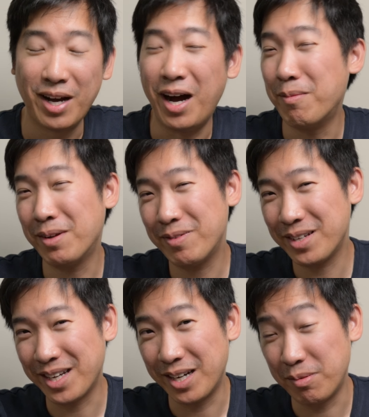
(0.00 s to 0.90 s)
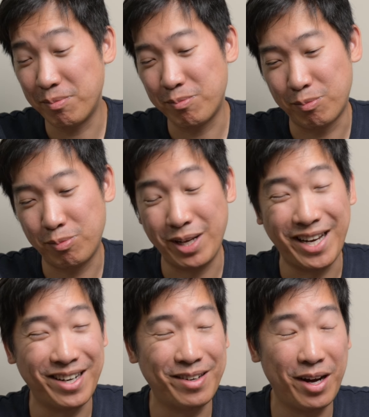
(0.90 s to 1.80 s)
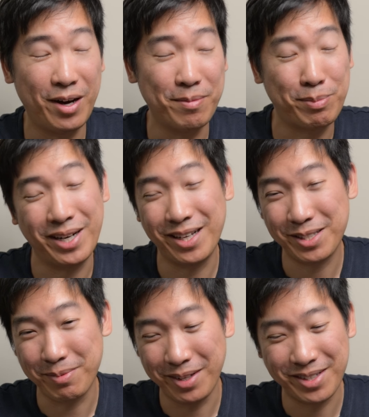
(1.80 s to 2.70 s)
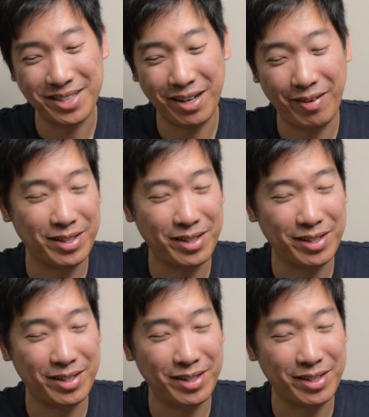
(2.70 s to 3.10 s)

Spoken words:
I'm definitely gonna print out some other stuff.